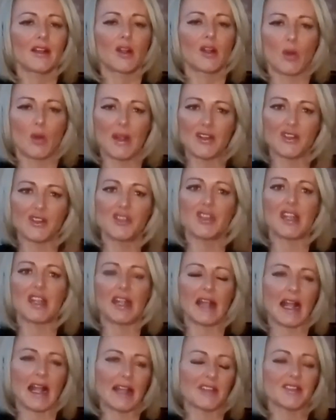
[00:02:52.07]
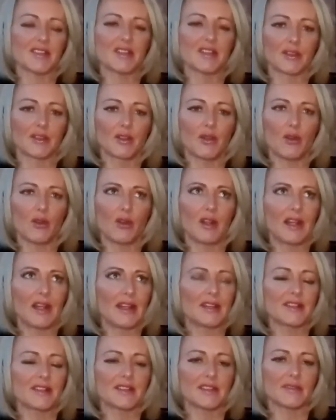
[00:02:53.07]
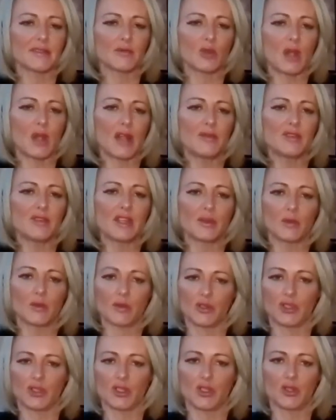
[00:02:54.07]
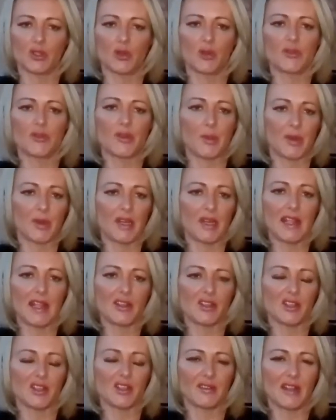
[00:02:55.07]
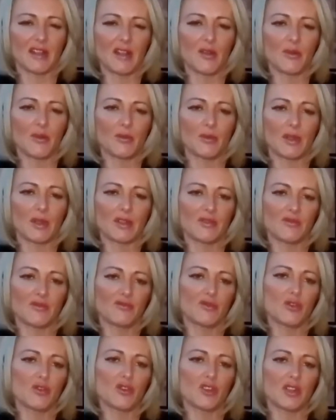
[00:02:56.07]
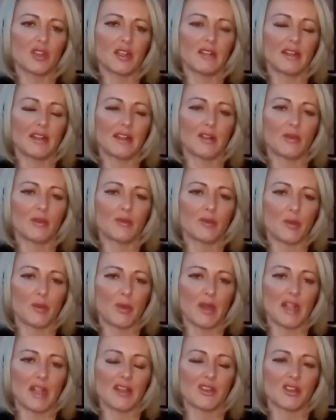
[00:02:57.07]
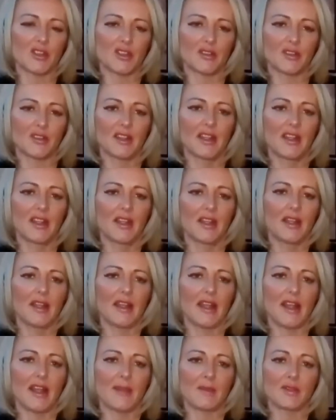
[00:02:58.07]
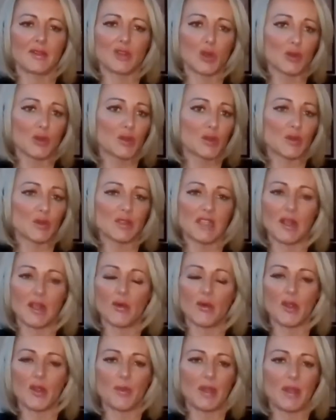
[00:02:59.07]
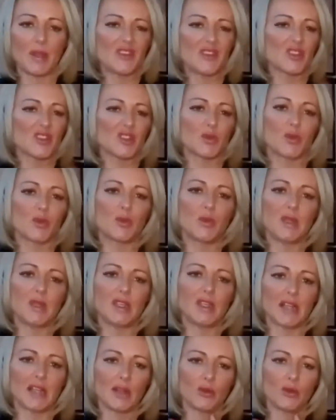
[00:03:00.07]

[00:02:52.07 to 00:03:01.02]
question you get asked a lot is, well, how do you know it's just not depression? Now, with usually clinical depression, a doctor will tell you patients would be in a